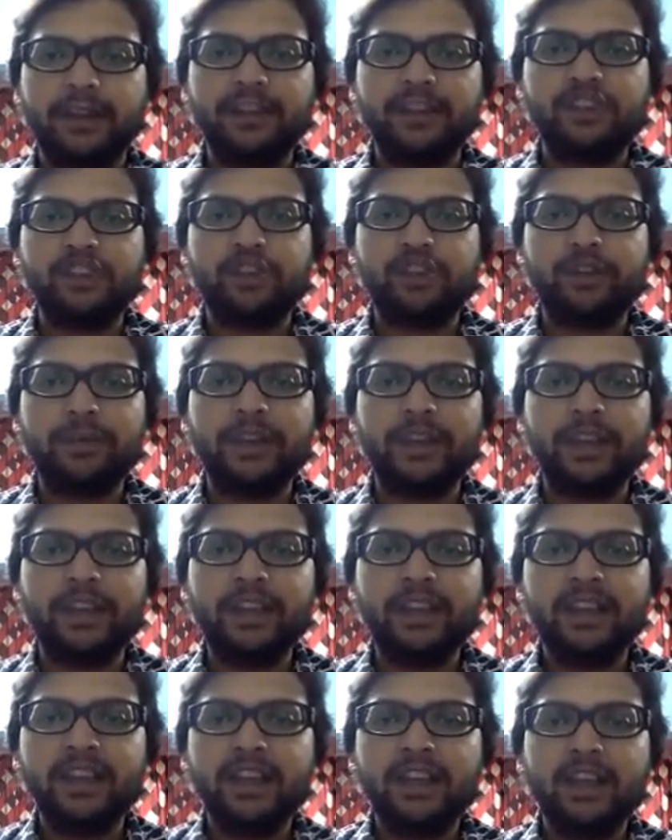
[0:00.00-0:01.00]
It should be
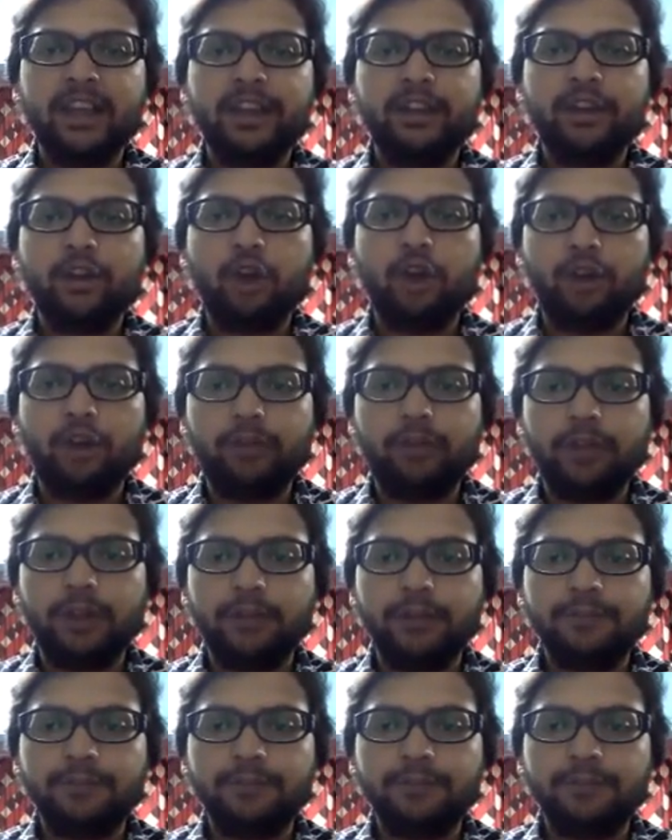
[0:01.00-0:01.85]
novel.